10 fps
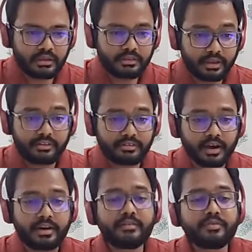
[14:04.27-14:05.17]
There is
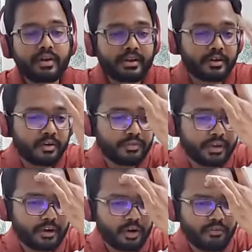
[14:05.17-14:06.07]
sudden flooding of
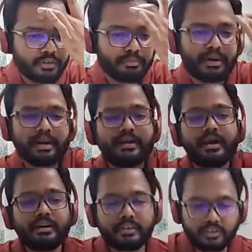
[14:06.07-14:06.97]
canal with blood
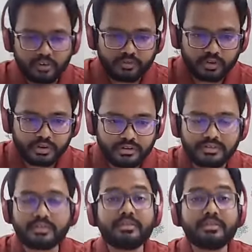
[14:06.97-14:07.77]
and tissue fluids.